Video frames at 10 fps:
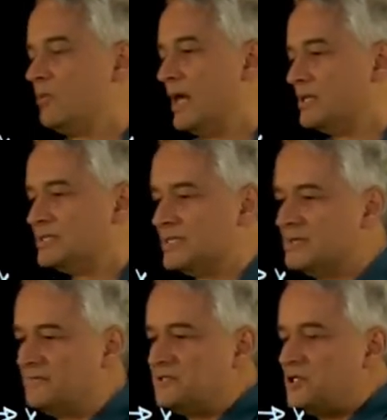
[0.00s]

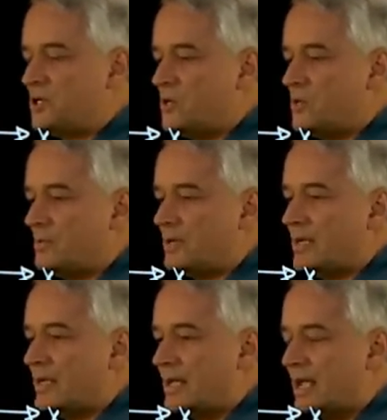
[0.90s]
relative to
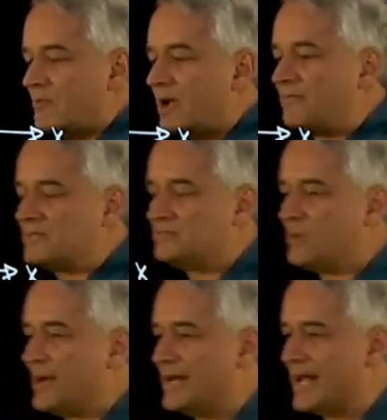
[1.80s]
a reference
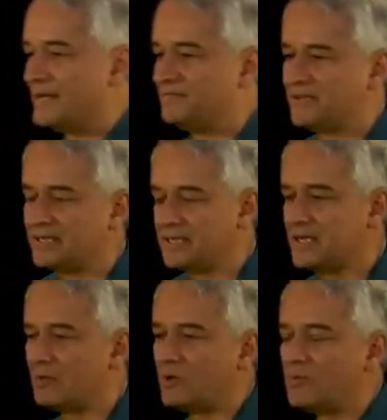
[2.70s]
point at
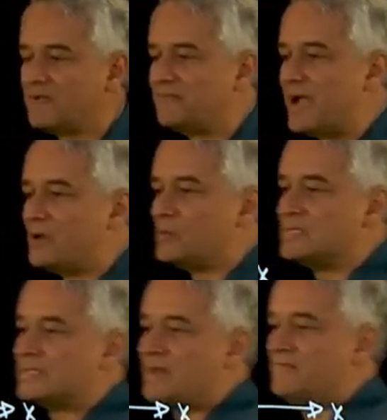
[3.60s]
infinity, and what we found
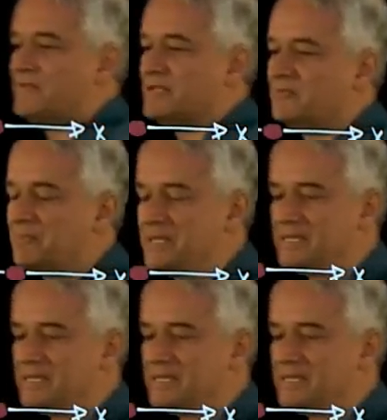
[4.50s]
was that v of